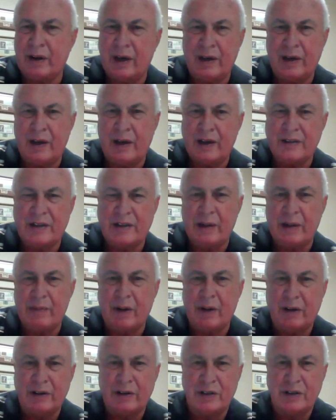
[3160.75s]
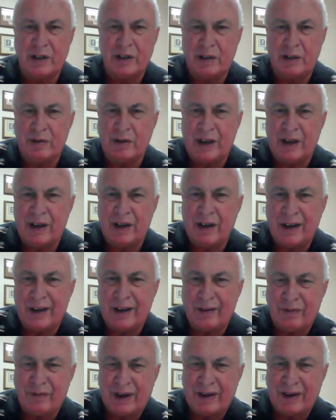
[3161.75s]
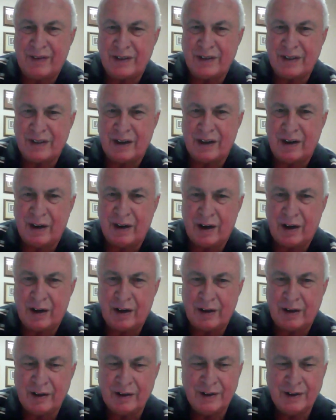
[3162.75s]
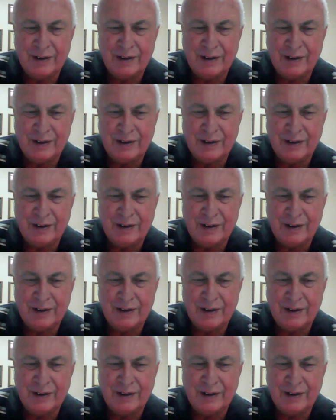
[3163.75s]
And next time I'll listen to you and get 95 instead of 90.